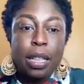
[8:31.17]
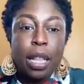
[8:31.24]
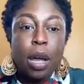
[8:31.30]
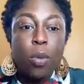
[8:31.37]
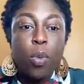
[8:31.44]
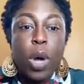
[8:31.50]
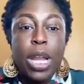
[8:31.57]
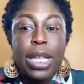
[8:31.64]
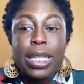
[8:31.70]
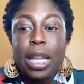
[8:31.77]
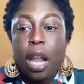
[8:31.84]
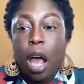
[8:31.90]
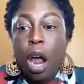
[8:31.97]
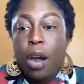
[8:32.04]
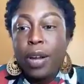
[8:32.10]
Now, what is an
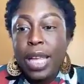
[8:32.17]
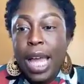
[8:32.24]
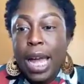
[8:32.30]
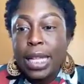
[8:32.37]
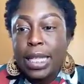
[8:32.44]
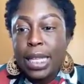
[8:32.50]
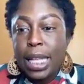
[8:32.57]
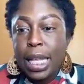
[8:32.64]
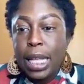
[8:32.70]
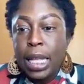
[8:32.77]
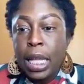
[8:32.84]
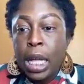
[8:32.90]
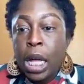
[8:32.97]
REIT?